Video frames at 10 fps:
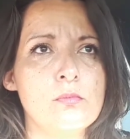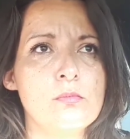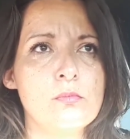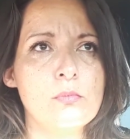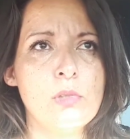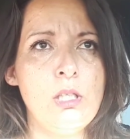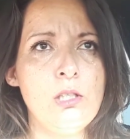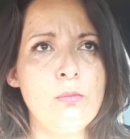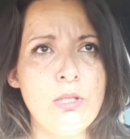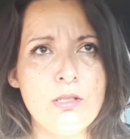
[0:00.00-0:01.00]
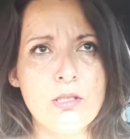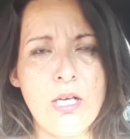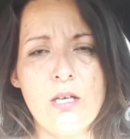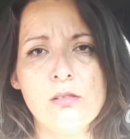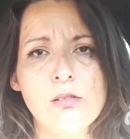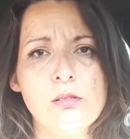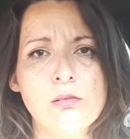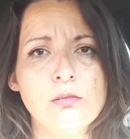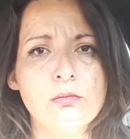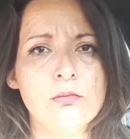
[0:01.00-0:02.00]
It ain't your business how.
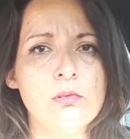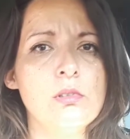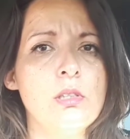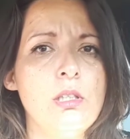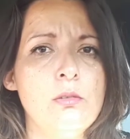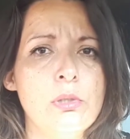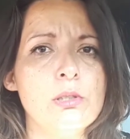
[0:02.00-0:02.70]
He will.